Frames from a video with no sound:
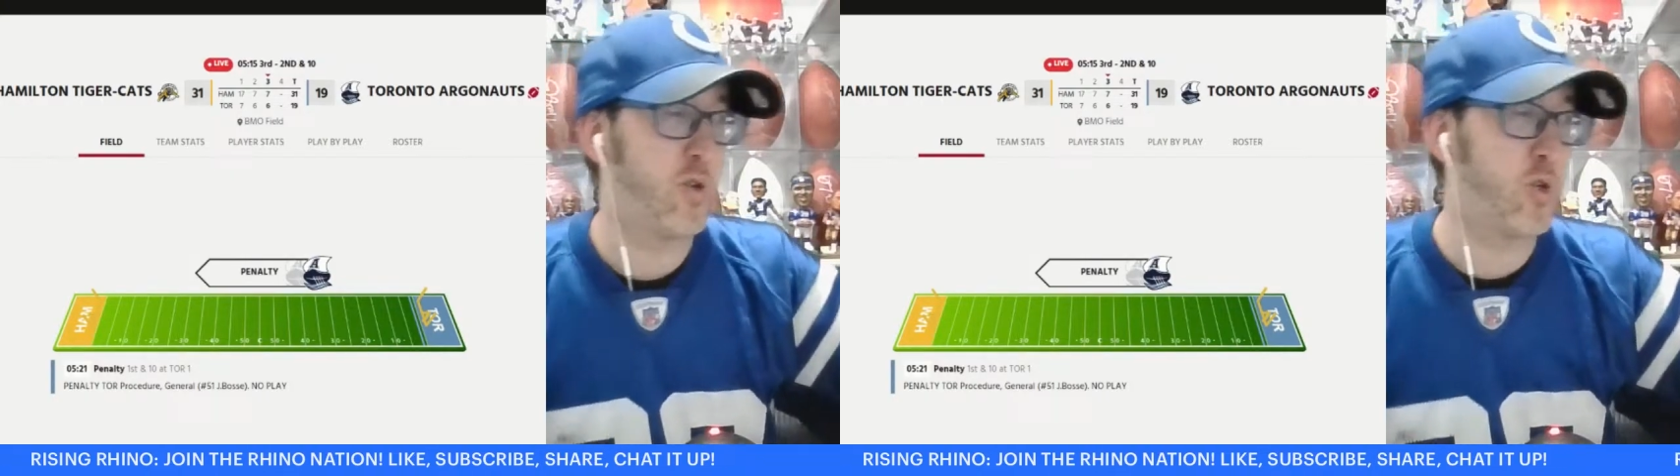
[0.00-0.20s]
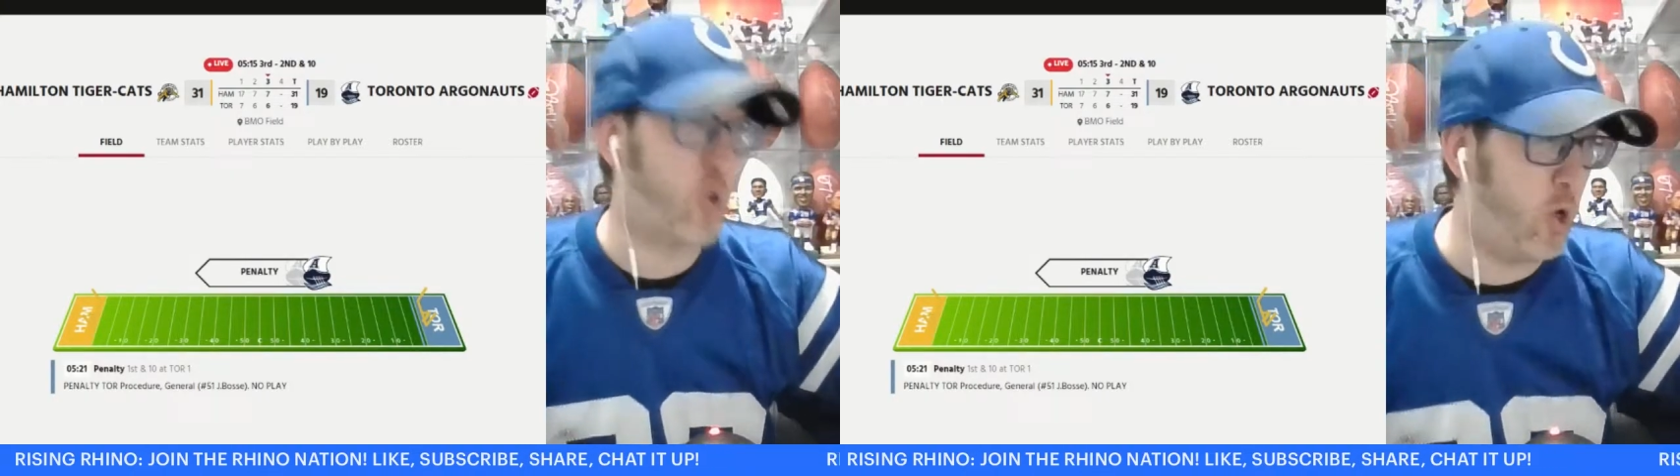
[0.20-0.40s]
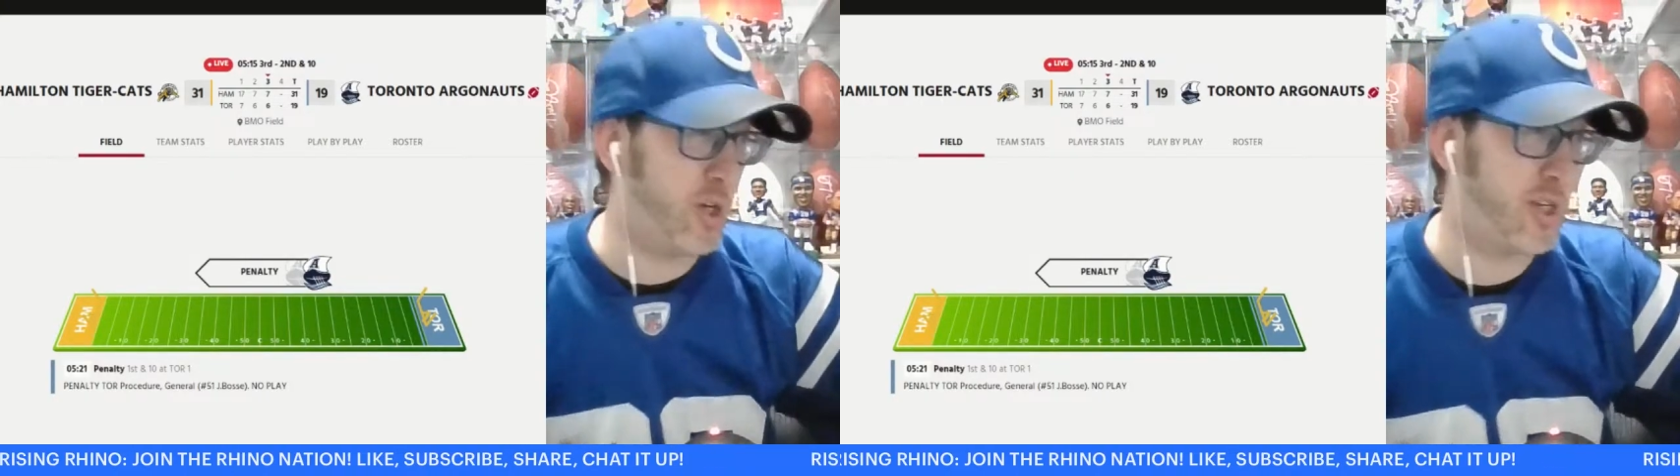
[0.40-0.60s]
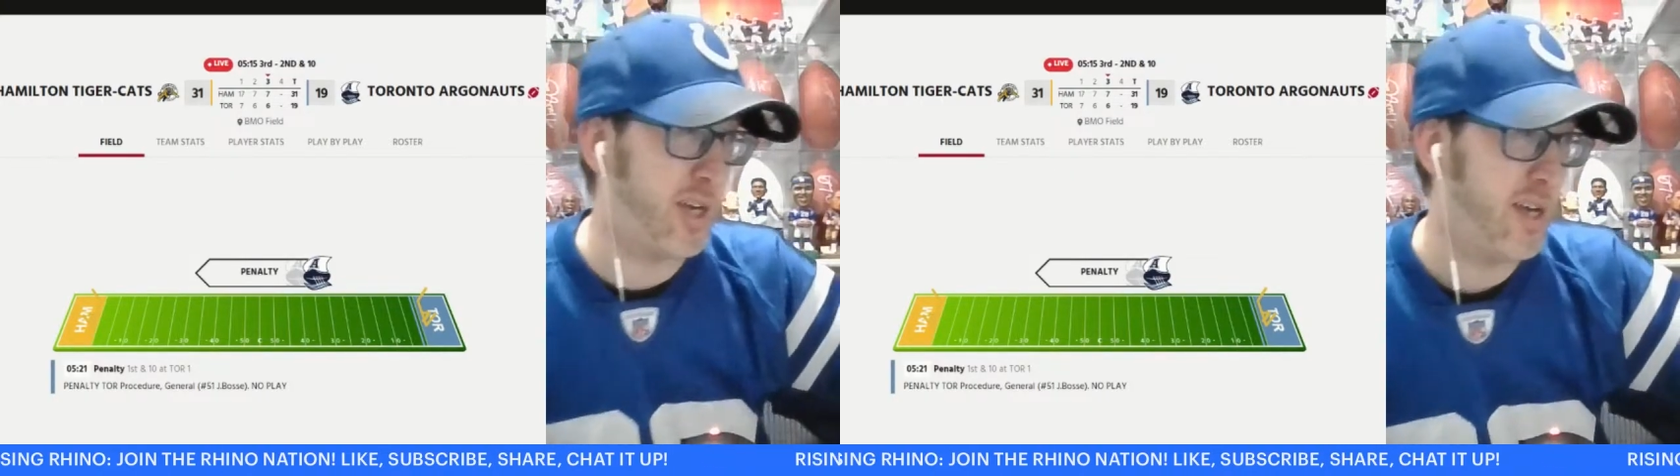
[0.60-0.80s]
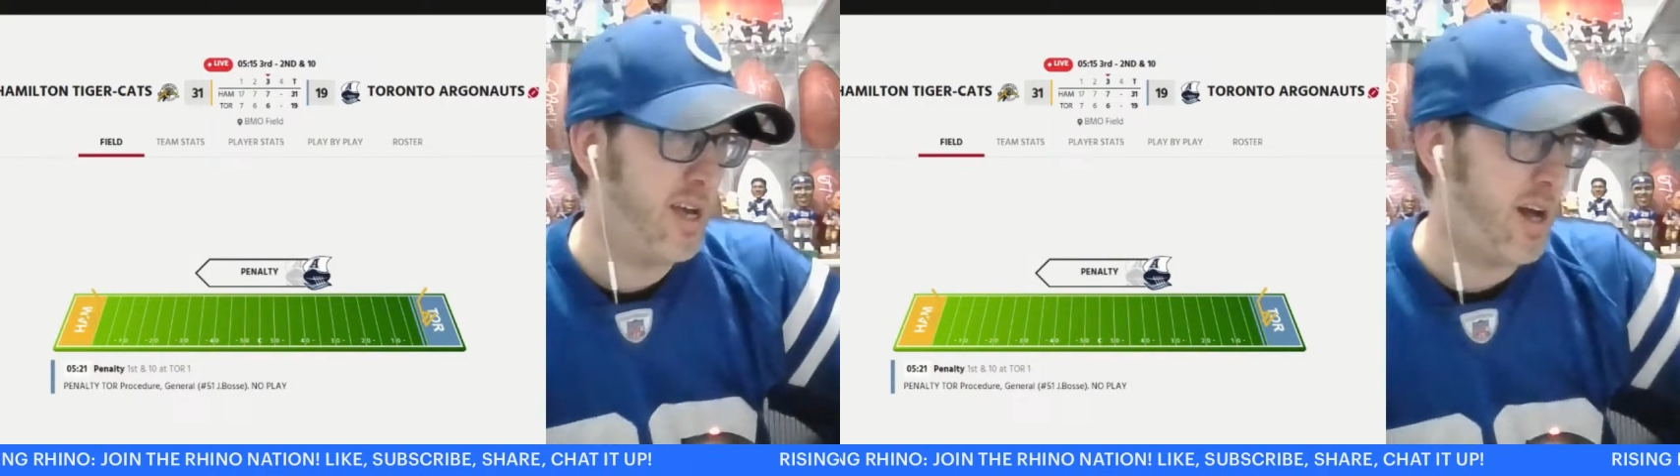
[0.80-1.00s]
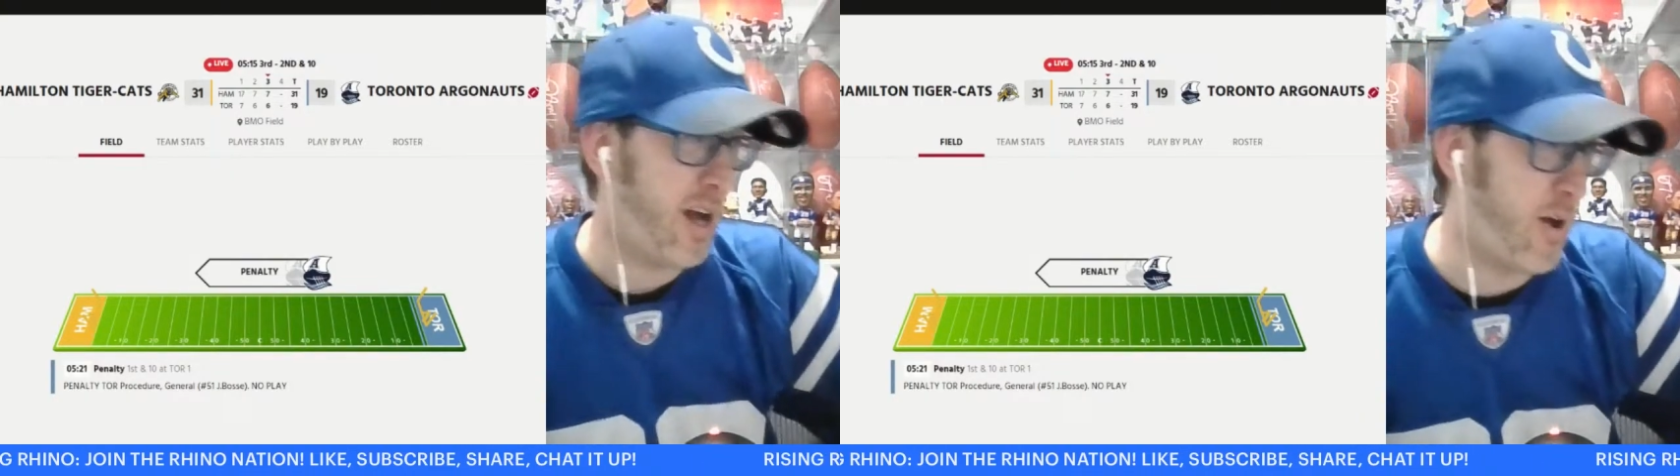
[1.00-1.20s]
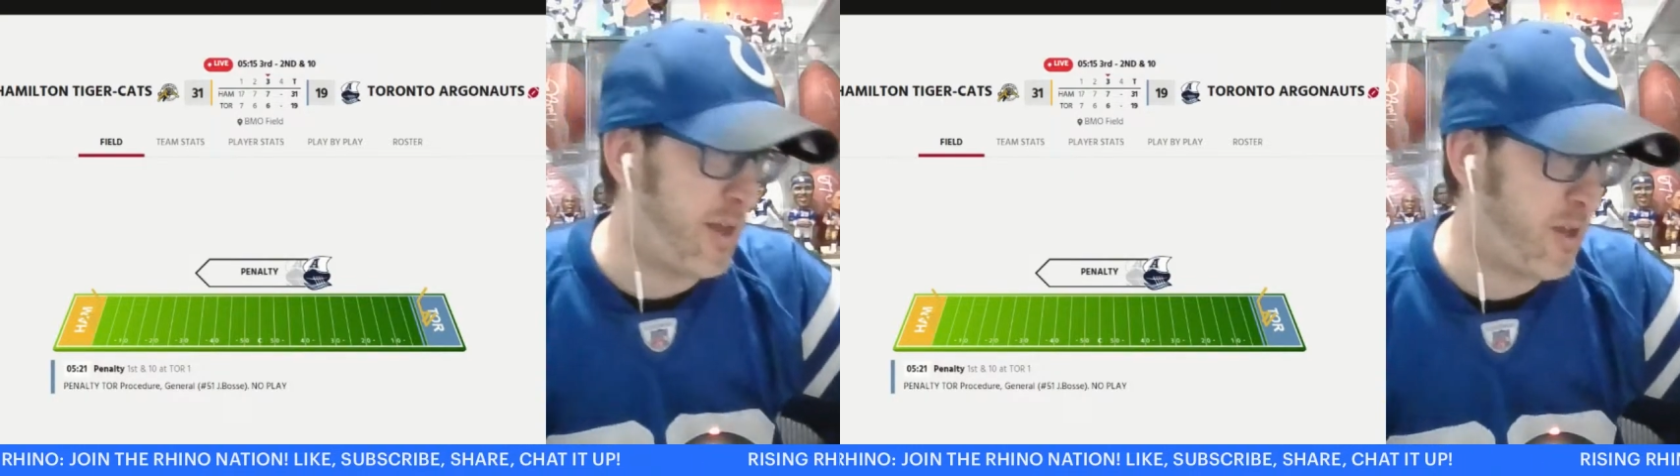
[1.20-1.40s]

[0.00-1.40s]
Good. All right,